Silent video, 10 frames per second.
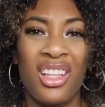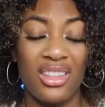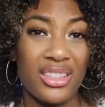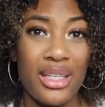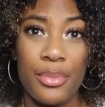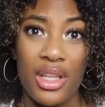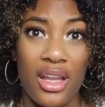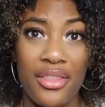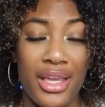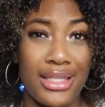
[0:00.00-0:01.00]
looked up a lot
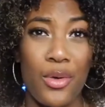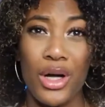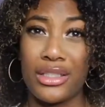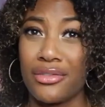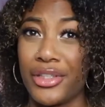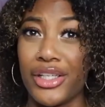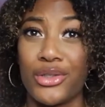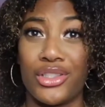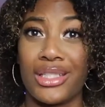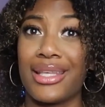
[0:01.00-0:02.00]
of things. I watched
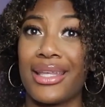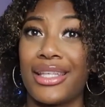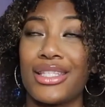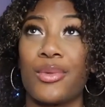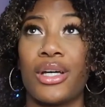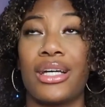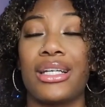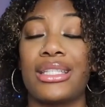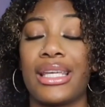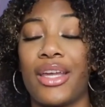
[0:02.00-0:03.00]
videos just like this
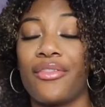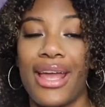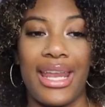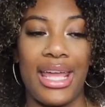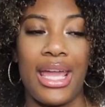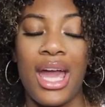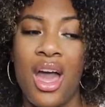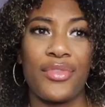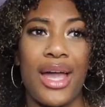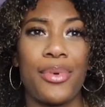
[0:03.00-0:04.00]
one to get ready.
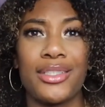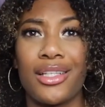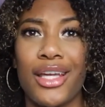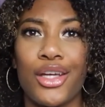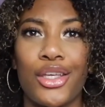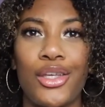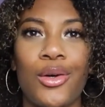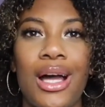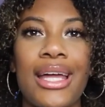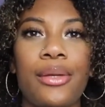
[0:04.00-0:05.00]
I picked out like a
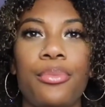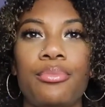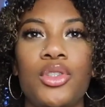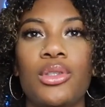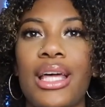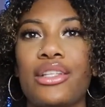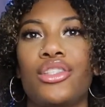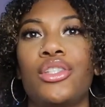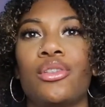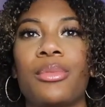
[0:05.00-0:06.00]
cute, I didn't do like
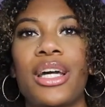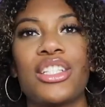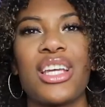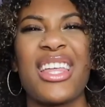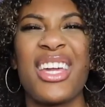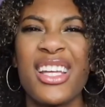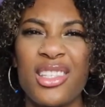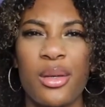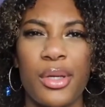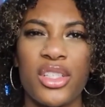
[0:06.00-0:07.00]
too much. I think I
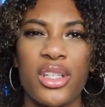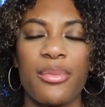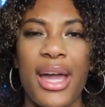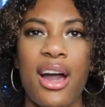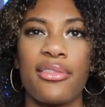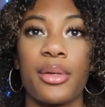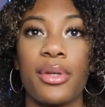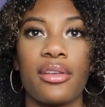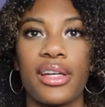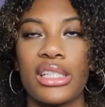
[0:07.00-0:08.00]
took a picture of my outfit,
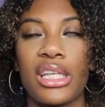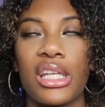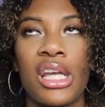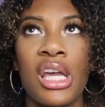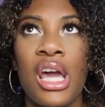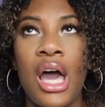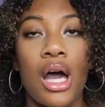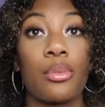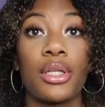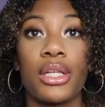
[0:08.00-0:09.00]
but if I did,
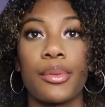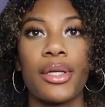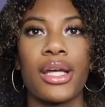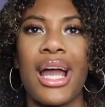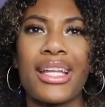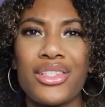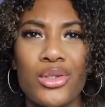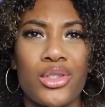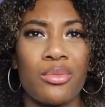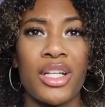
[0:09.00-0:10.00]
I'll put it up here. I didn't
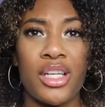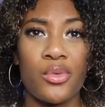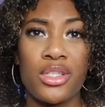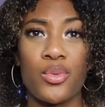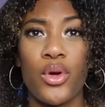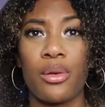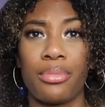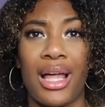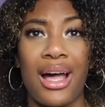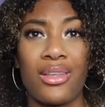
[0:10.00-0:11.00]
do too much. I just wore a
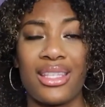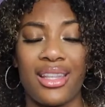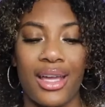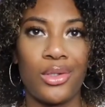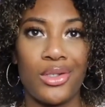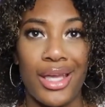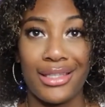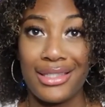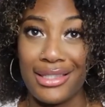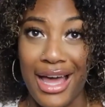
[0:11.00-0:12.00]
blouse and like cute little like
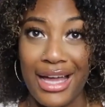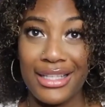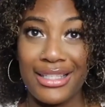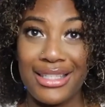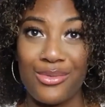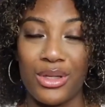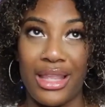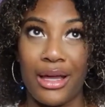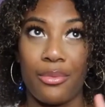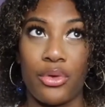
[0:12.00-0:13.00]
slacks with
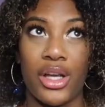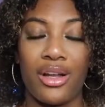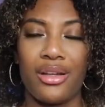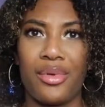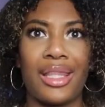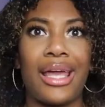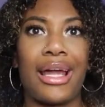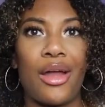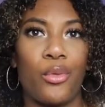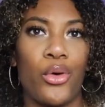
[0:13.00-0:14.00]
like a print on them, and
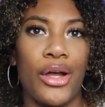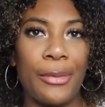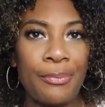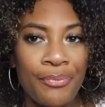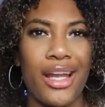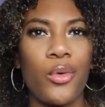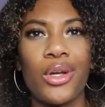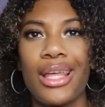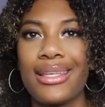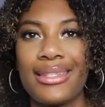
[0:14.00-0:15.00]
like I wore
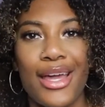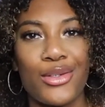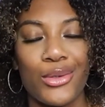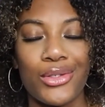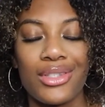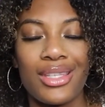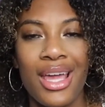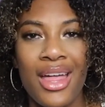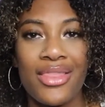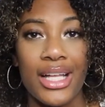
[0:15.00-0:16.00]
like sandals.
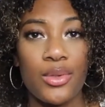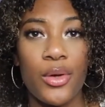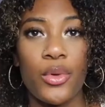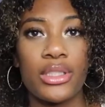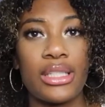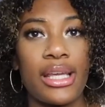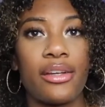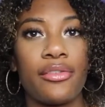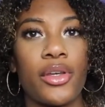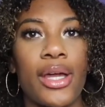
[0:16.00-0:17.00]
That's what I wore to the
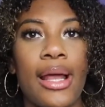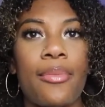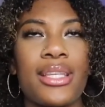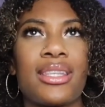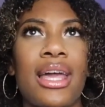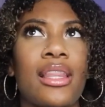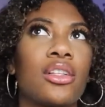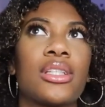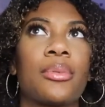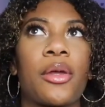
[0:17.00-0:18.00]
interview. And I
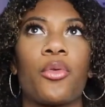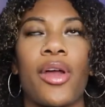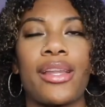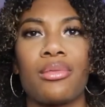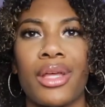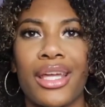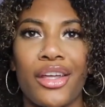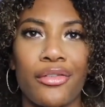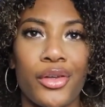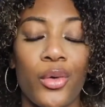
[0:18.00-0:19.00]
looked up like random like
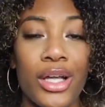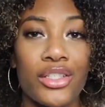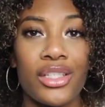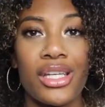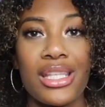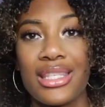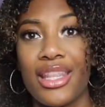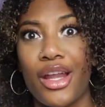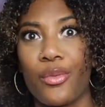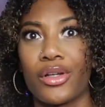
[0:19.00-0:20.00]
interview questions, and
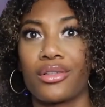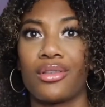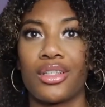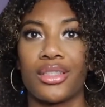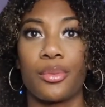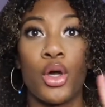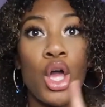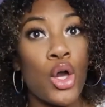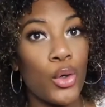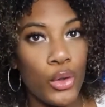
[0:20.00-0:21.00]
then I looked up
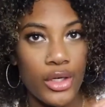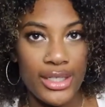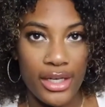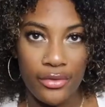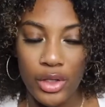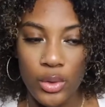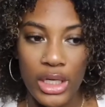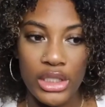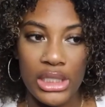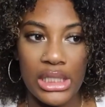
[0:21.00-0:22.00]
Hooters interview
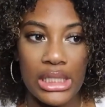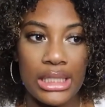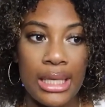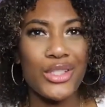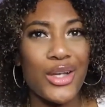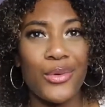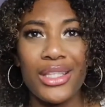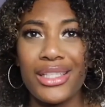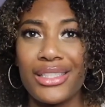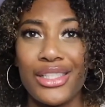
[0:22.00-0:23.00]
questions, which I
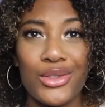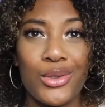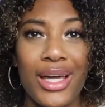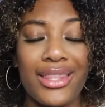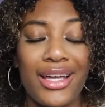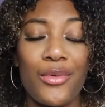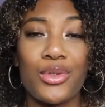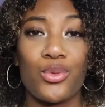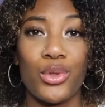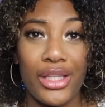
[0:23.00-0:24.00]
really didn't need to. I think I
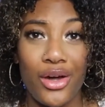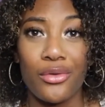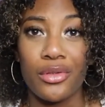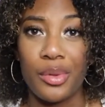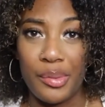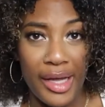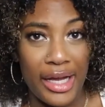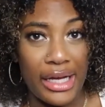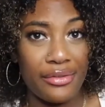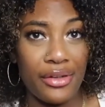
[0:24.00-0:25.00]
was really over
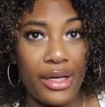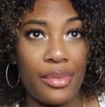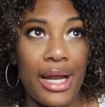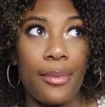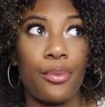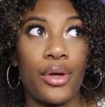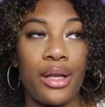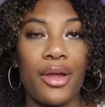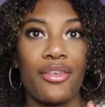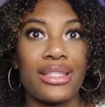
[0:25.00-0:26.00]
prepared for it, but I
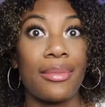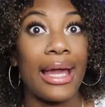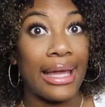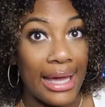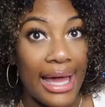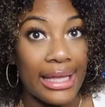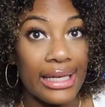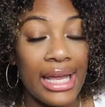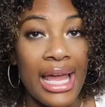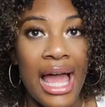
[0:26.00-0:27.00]
printed my resume
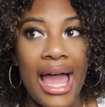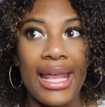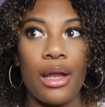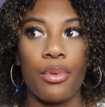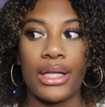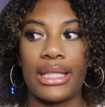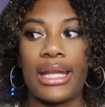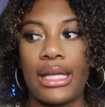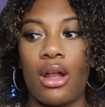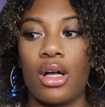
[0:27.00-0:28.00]
again and I brought that
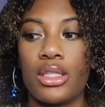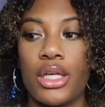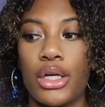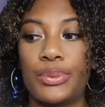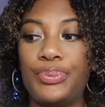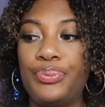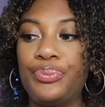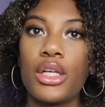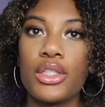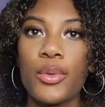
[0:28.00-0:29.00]
in also.
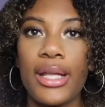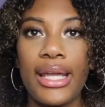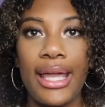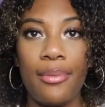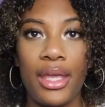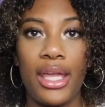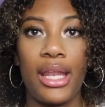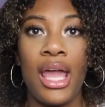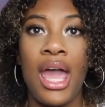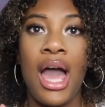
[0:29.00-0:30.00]
So when I came
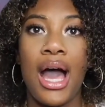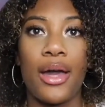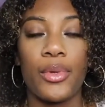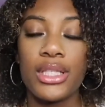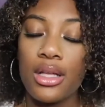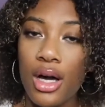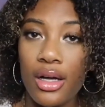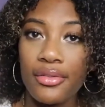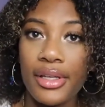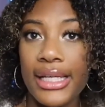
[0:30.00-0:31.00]
in, I went to the
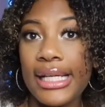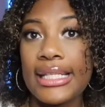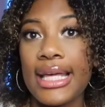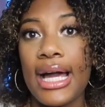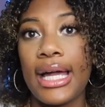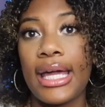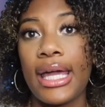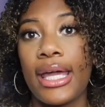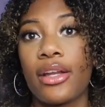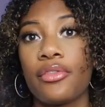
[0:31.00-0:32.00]
office,
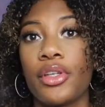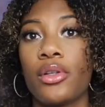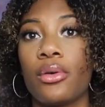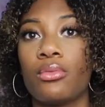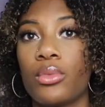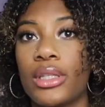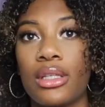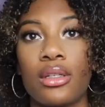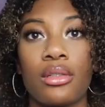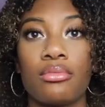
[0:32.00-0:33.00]
I interviewed with
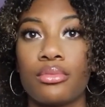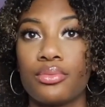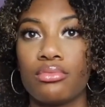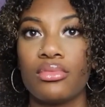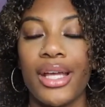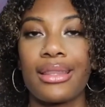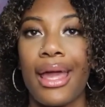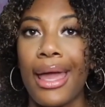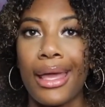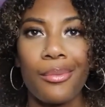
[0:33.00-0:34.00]
like the
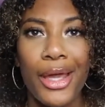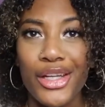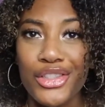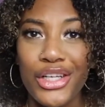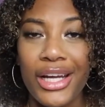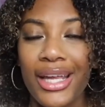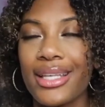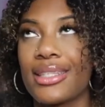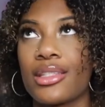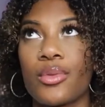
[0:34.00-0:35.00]
head manager, I
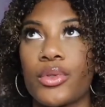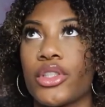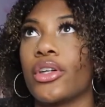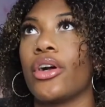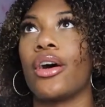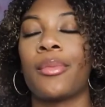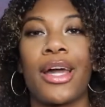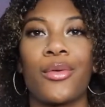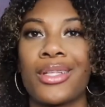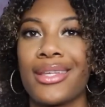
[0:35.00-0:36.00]
guess that's what you can call him. I
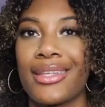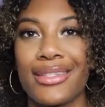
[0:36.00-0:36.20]
don't want to say his